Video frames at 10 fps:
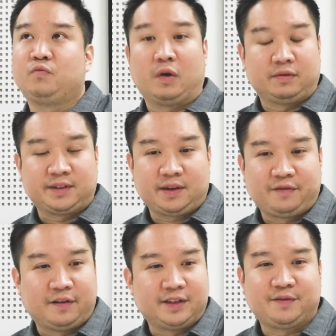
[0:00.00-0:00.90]
Well,
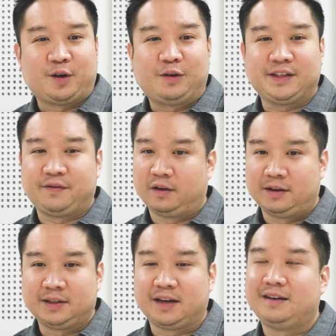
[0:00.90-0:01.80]
first of all, it's
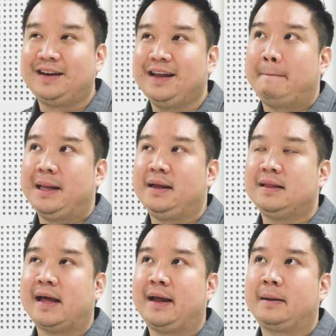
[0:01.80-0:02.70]
voluntary, meaning
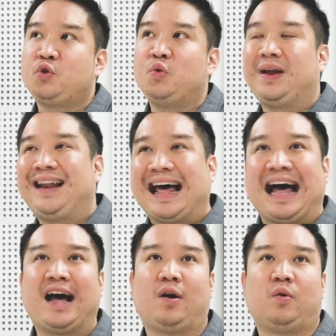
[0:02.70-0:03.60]
that you
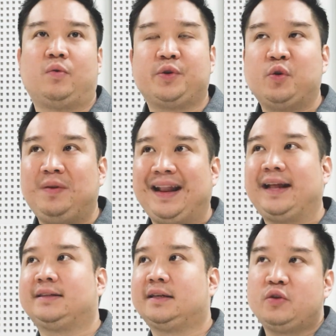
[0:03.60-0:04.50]

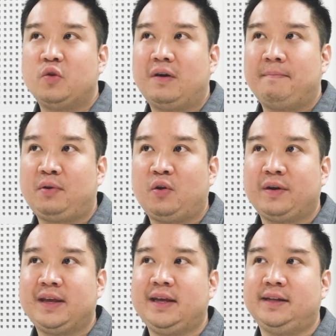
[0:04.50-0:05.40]
let your
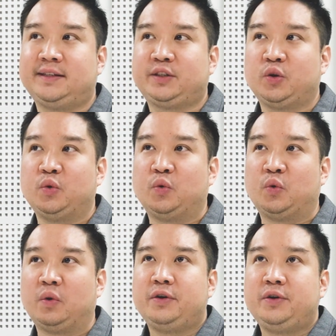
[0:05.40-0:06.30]
employees
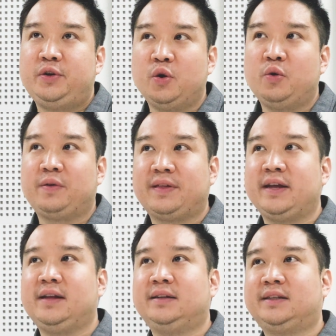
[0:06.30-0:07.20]
to do
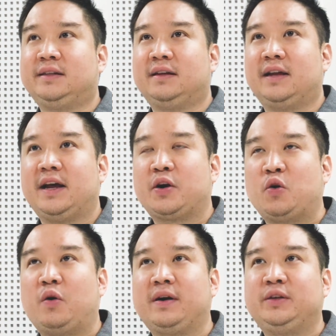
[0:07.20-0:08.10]
things
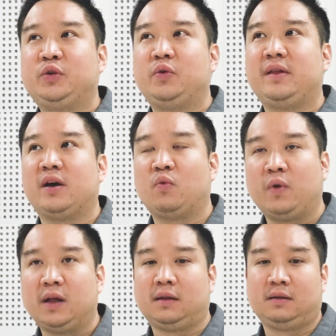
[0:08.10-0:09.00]
according to their
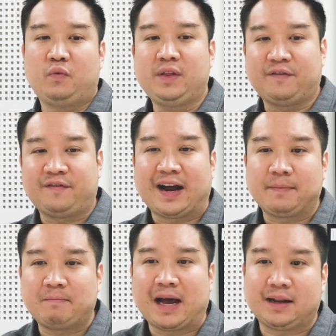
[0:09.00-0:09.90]
will, with a
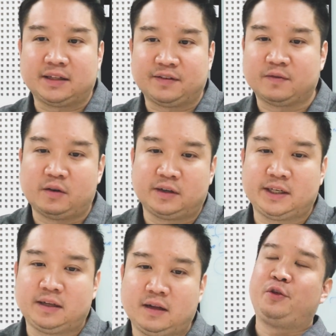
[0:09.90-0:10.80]
fine balance, of
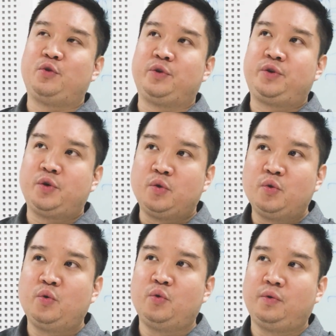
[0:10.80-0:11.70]
course. You
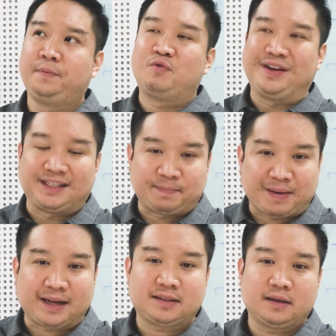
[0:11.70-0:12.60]
do
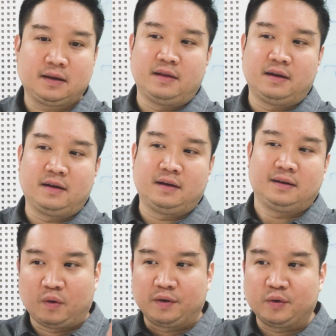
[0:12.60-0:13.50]
respect the
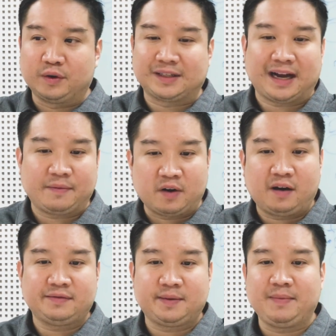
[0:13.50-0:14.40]
quote-unquote time
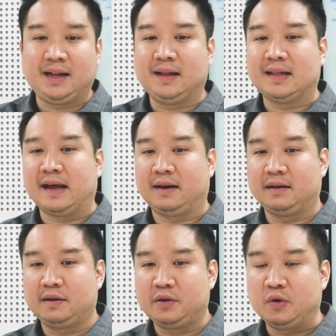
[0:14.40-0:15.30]
offs, meaning that
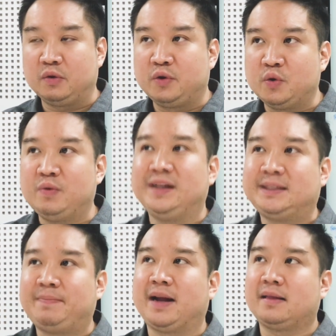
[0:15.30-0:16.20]
you do
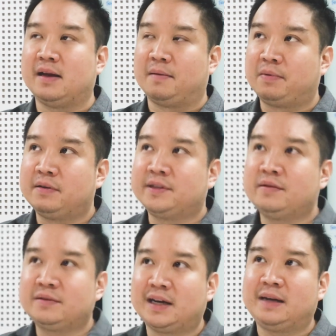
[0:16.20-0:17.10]
respect their
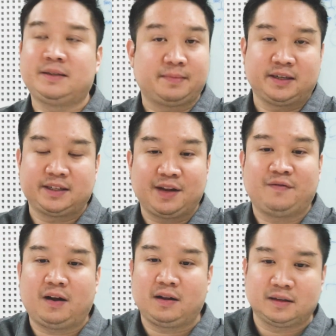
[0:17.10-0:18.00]
personal times because they're
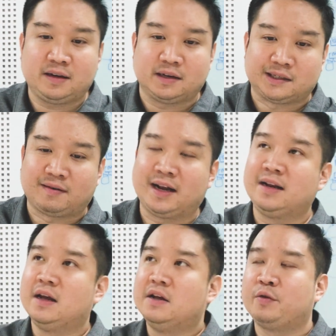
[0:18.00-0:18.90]
volunteers, right?
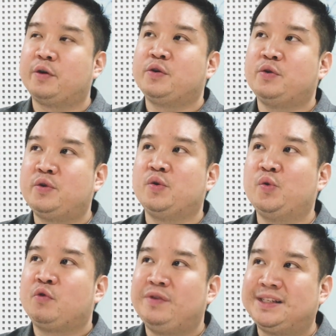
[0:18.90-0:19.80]
Or you do
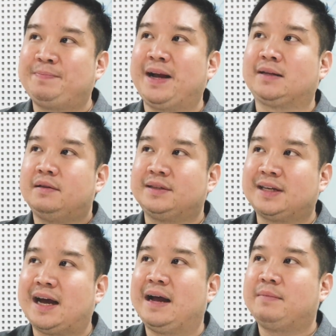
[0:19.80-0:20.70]
respect the
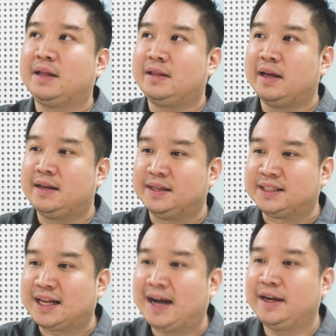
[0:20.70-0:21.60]
time that they
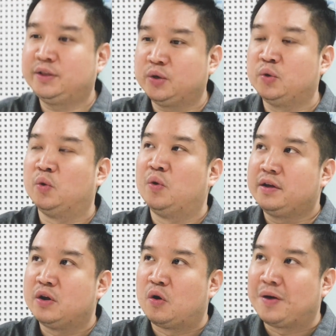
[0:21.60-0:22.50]
decide to,
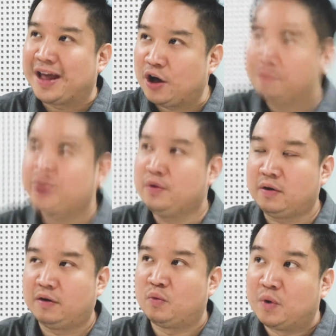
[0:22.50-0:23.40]
help you
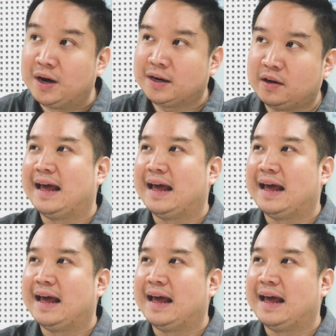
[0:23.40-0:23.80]
or work.